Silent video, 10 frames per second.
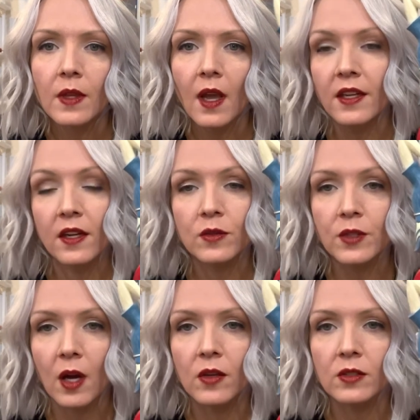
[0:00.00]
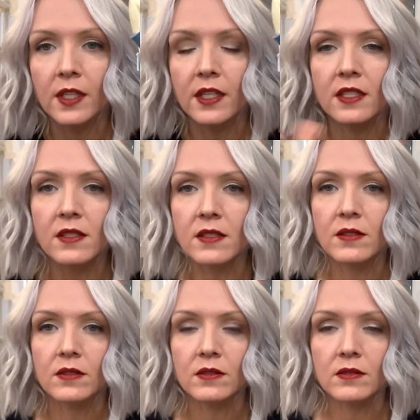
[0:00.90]
And you know, Donald in his
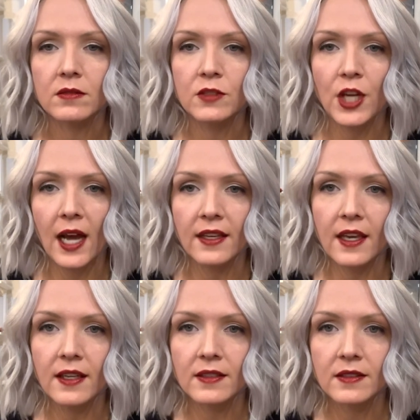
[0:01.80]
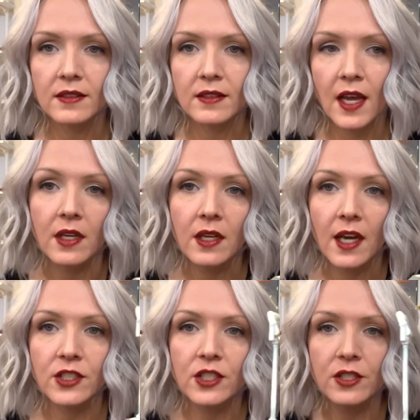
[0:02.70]
jacket.
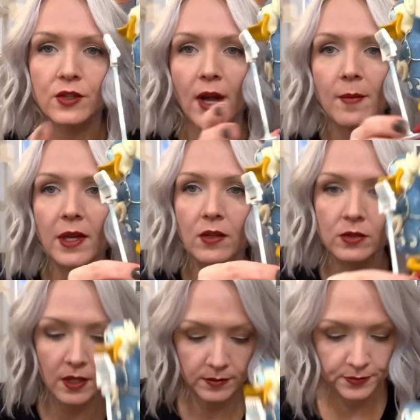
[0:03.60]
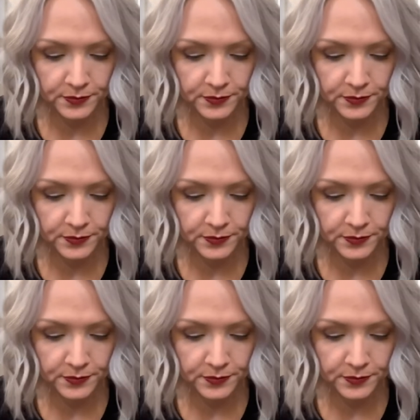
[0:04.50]
I should just grab it, hold on.